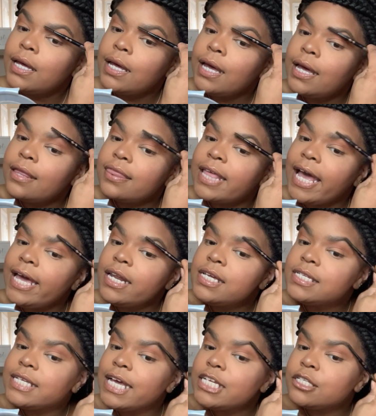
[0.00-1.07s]
And
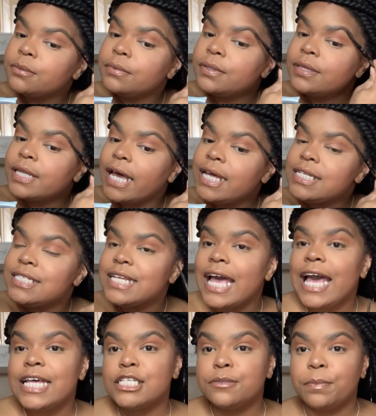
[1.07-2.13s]
that's
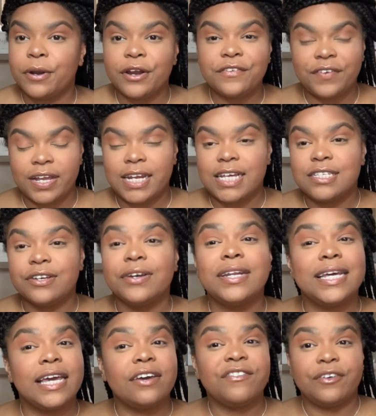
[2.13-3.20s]
as perfect as they're gonna
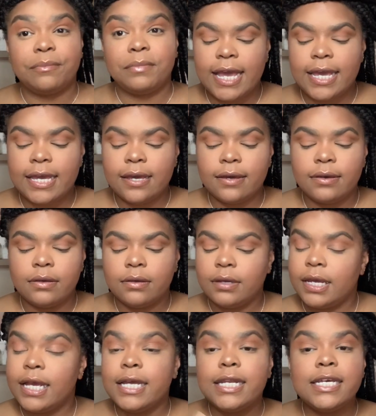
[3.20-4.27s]
get for me.
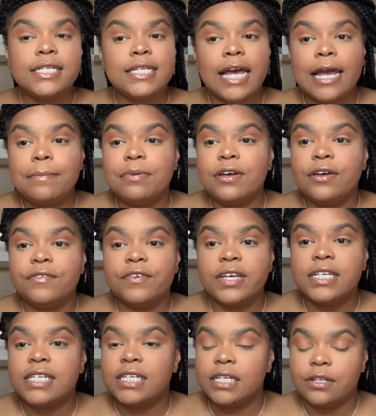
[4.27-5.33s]
Any type of
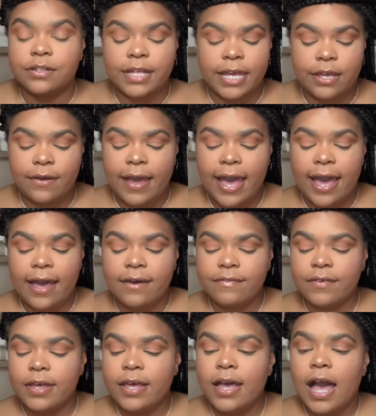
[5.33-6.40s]
concealer that you have,
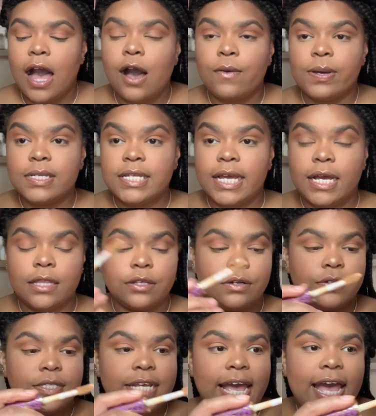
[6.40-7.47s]
I always take a
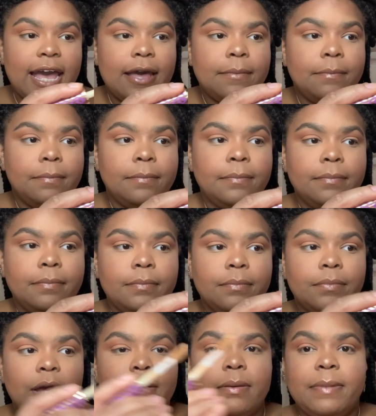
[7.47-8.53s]
little dab,
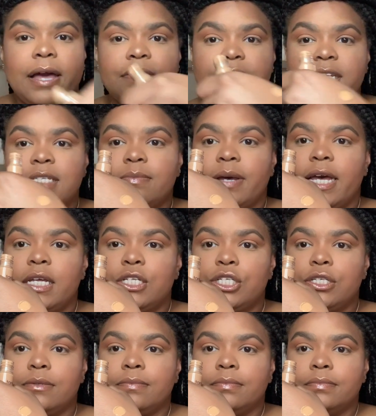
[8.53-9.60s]
probably about this
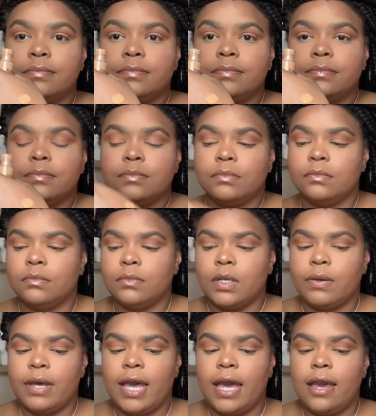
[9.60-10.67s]
much,
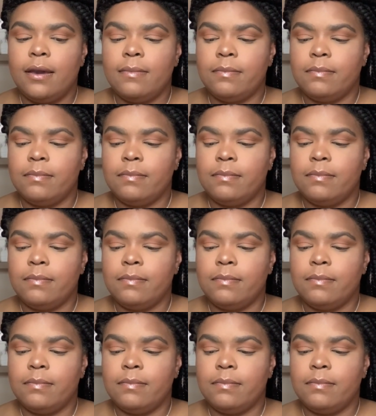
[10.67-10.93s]
okay?